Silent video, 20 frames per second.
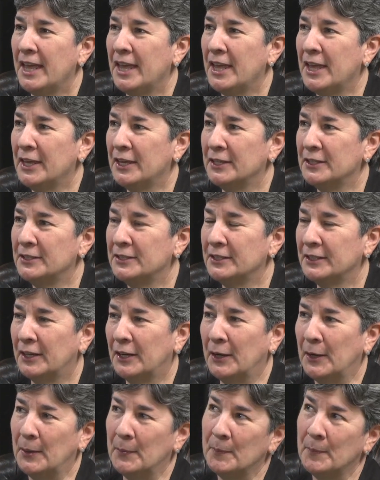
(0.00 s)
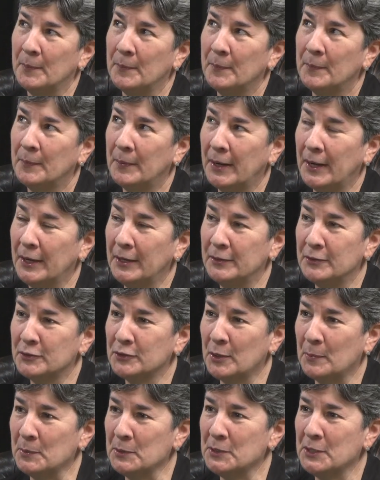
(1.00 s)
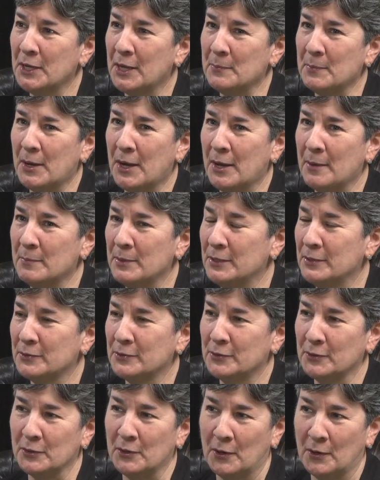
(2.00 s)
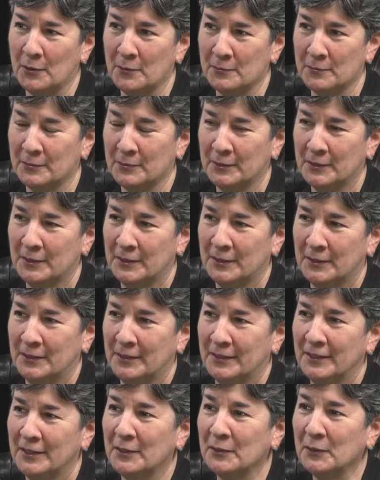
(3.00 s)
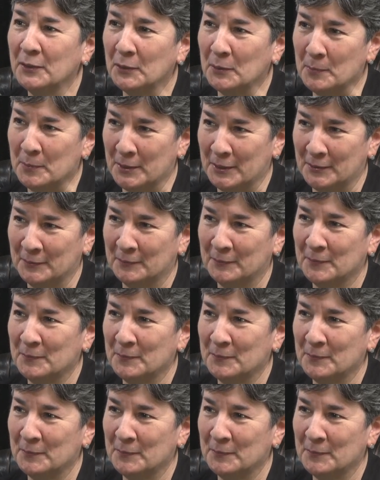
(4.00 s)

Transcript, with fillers: And um, my summertime hobby is to golf. Oh, a little bit.